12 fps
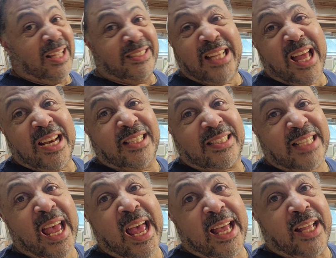It's kind of
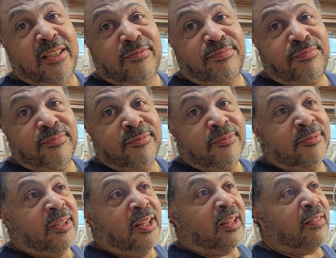sad
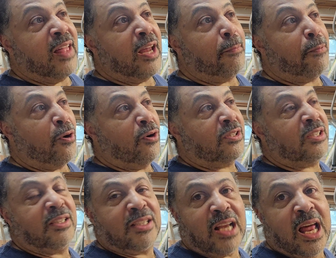that a
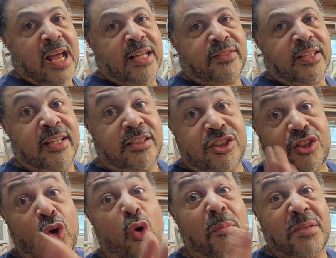person's life is
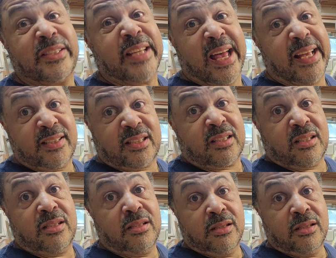so obsessed